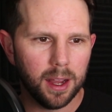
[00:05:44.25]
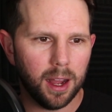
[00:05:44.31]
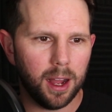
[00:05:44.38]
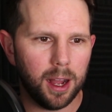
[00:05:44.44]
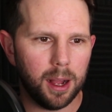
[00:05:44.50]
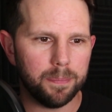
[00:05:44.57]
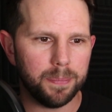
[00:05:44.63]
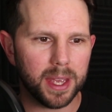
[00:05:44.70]

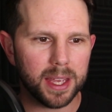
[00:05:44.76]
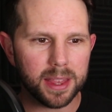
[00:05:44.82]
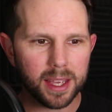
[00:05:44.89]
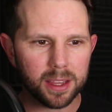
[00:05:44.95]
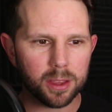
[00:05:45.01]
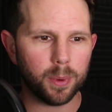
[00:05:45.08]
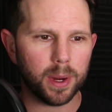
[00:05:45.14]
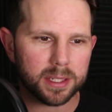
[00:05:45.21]
Um, and
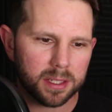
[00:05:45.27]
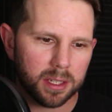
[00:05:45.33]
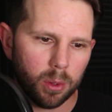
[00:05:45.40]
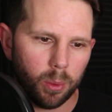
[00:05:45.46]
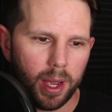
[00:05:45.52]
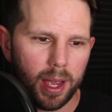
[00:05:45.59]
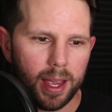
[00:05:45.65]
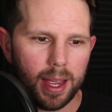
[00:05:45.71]
then the rest of
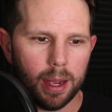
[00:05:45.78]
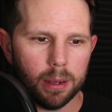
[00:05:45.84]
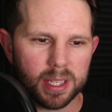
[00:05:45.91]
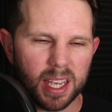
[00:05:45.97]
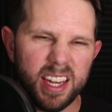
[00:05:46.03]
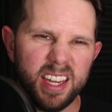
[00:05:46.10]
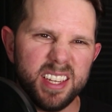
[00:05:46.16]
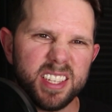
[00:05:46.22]
the way, I was
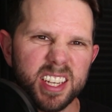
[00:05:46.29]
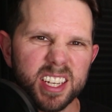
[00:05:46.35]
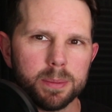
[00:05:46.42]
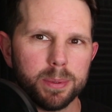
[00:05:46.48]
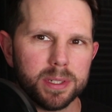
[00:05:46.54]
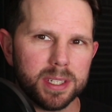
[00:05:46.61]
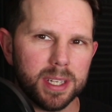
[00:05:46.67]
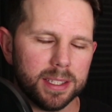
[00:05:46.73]

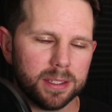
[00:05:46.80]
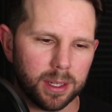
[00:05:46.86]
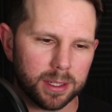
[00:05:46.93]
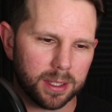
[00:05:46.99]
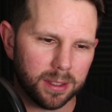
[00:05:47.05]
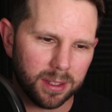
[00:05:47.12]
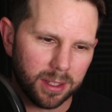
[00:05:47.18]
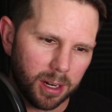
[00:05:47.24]
86%, so I
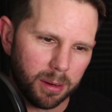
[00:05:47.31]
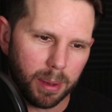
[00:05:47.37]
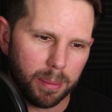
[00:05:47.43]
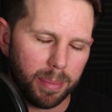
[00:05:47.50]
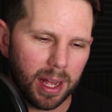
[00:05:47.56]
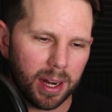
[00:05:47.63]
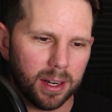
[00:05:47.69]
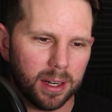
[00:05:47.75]
was a little bit
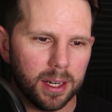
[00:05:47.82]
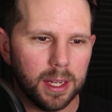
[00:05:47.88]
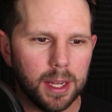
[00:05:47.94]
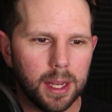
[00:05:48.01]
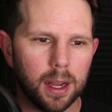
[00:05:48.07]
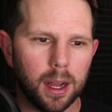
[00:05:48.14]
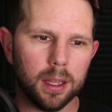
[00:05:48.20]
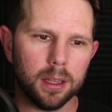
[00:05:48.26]
better,
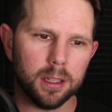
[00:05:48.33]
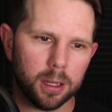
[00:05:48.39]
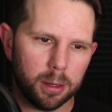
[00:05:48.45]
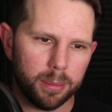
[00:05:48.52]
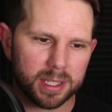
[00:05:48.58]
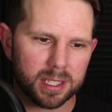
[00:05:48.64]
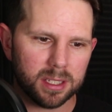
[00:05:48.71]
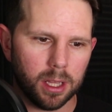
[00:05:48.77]
a
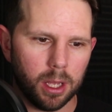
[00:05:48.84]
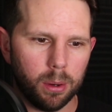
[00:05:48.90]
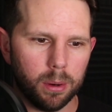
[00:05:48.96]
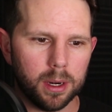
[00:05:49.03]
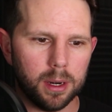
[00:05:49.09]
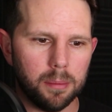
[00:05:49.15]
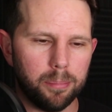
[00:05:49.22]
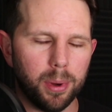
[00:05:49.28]
little bit
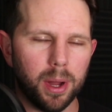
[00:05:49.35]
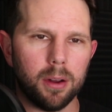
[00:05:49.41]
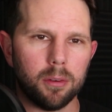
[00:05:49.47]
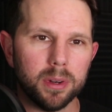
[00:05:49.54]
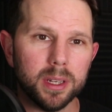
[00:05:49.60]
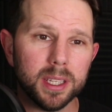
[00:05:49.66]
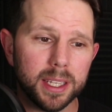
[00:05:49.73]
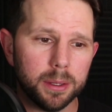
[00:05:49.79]
slower, but
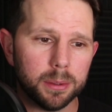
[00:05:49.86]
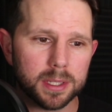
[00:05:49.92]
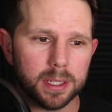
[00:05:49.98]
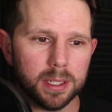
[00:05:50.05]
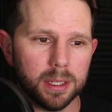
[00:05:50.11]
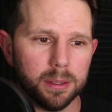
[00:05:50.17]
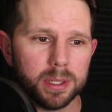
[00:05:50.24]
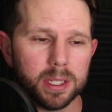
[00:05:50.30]
really it was a,
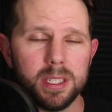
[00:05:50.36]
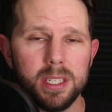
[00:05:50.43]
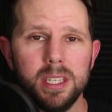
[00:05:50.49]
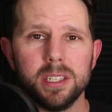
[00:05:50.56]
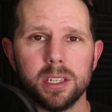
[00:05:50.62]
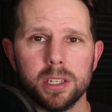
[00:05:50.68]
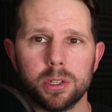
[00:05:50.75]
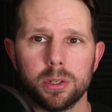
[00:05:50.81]
it was a
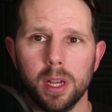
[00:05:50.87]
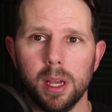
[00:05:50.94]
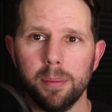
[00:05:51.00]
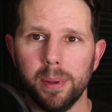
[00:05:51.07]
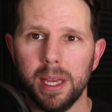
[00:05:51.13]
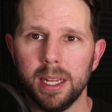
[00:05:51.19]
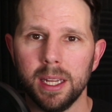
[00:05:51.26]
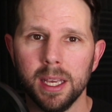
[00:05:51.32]
decent trip.
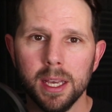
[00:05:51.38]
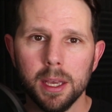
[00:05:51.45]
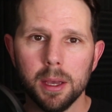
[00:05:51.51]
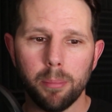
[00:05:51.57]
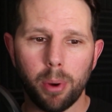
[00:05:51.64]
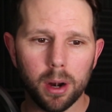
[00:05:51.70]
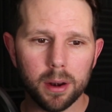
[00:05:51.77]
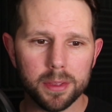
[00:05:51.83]
And
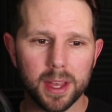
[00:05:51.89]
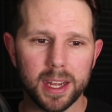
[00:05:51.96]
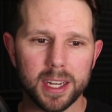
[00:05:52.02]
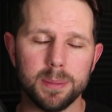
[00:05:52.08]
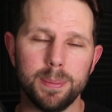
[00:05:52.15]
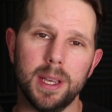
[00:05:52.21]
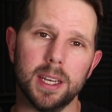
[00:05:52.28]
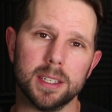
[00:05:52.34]
part of that
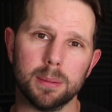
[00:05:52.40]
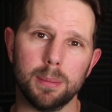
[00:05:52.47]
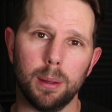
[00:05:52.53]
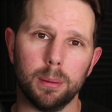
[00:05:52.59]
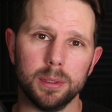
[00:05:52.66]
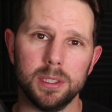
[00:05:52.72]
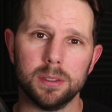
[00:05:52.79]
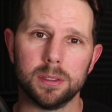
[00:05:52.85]
is because I'm
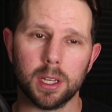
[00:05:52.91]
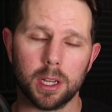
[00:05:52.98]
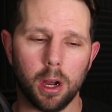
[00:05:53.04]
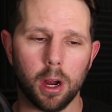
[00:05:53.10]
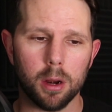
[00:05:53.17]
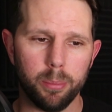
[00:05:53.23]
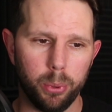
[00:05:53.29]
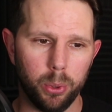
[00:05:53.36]
able to use the
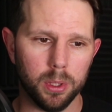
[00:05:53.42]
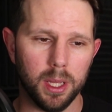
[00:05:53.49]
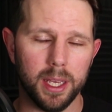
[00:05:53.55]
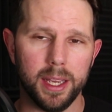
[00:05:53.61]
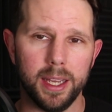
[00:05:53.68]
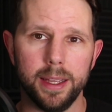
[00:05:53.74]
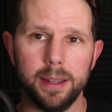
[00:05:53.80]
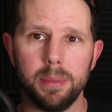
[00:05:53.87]
carpool
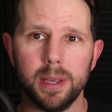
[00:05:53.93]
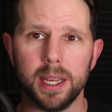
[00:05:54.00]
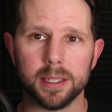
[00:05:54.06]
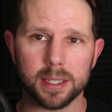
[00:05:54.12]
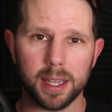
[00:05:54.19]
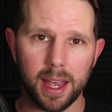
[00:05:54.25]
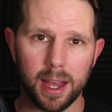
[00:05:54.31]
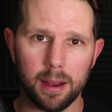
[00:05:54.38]
lane
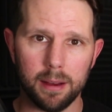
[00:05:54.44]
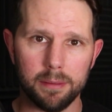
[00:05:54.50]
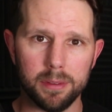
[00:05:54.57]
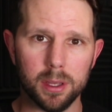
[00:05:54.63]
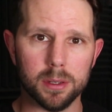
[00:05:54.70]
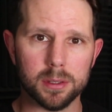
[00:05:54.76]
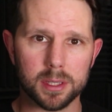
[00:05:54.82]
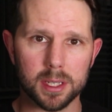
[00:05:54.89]
because I have
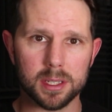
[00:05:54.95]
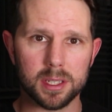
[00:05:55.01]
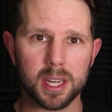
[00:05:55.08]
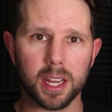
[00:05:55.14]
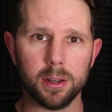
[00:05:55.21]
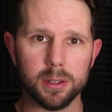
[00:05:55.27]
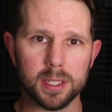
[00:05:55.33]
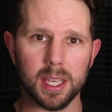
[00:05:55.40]
those uh,
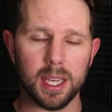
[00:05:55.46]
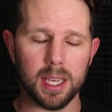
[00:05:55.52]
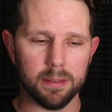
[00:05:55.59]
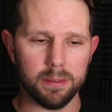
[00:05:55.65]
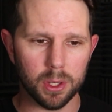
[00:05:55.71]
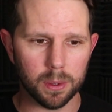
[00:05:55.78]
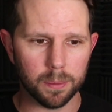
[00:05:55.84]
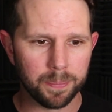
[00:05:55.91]
stickers they
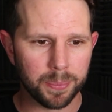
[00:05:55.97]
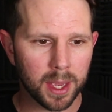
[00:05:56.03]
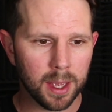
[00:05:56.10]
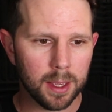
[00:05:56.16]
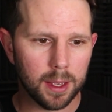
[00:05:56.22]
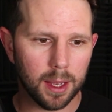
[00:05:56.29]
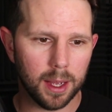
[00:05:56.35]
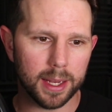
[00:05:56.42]
give you
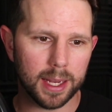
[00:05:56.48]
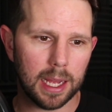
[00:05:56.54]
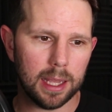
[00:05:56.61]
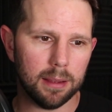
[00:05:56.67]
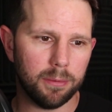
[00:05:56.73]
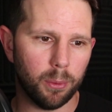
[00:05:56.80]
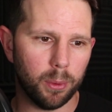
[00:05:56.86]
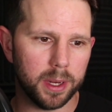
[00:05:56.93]
in
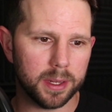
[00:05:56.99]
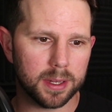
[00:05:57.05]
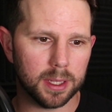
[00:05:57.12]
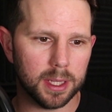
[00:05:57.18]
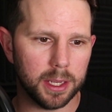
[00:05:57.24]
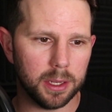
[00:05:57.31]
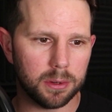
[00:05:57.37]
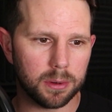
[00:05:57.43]
California to
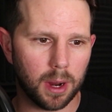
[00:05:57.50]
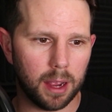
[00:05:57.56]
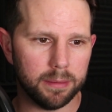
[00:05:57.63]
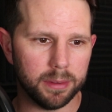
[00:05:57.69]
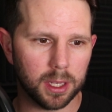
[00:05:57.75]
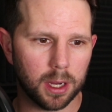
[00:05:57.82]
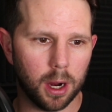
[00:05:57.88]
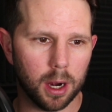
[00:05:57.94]
let you drive
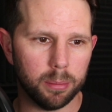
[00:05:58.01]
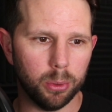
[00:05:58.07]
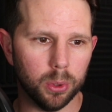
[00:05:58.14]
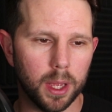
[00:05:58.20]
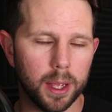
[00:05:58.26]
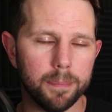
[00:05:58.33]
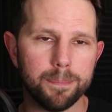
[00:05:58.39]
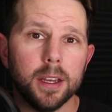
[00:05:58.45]
in the
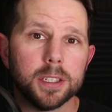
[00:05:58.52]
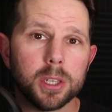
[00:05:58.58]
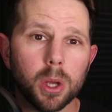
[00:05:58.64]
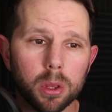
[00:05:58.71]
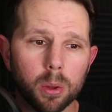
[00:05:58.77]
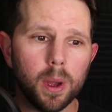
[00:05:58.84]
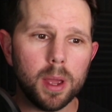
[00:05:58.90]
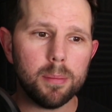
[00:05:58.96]
carpool lane. So
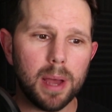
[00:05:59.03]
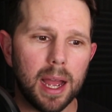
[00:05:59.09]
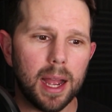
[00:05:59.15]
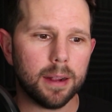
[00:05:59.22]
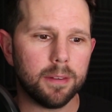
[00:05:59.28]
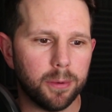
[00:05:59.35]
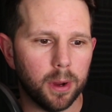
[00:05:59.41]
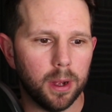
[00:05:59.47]
on the way
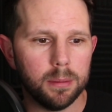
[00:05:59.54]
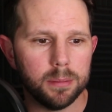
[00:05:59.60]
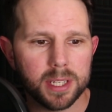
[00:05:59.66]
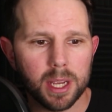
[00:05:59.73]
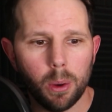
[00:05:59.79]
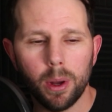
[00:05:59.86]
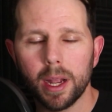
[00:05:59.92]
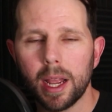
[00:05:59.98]
back from
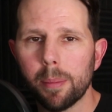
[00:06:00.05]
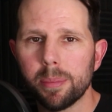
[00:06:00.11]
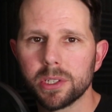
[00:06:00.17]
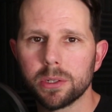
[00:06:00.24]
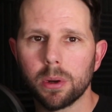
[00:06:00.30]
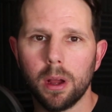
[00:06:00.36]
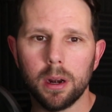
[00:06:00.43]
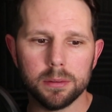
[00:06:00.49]
San Juan
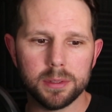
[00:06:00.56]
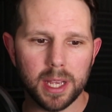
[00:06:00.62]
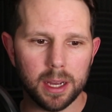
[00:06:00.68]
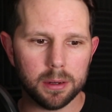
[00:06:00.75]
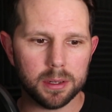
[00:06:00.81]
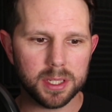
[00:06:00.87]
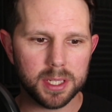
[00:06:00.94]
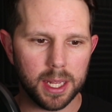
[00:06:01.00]
Capistrano
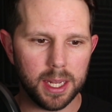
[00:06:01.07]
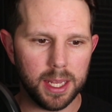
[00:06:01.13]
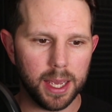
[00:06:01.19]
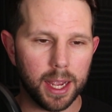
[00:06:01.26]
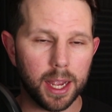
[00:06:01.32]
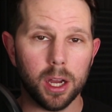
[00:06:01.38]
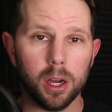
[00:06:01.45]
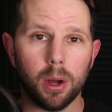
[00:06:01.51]
down to San
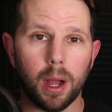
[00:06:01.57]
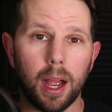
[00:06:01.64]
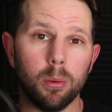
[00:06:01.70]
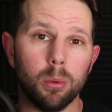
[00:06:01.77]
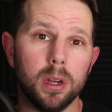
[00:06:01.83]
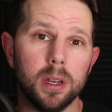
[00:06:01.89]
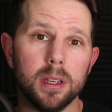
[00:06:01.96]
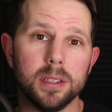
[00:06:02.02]
Diego, I
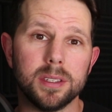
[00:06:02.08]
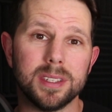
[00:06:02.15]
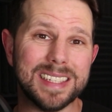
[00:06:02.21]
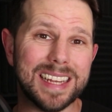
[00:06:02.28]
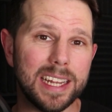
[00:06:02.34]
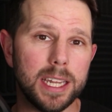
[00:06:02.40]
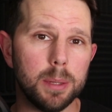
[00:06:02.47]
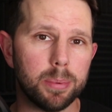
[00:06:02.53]
was
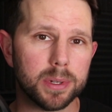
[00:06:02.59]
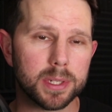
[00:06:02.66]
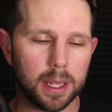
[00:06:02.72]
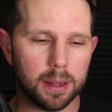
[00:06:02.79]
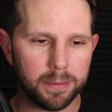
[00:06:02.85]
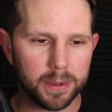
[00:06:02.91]
90%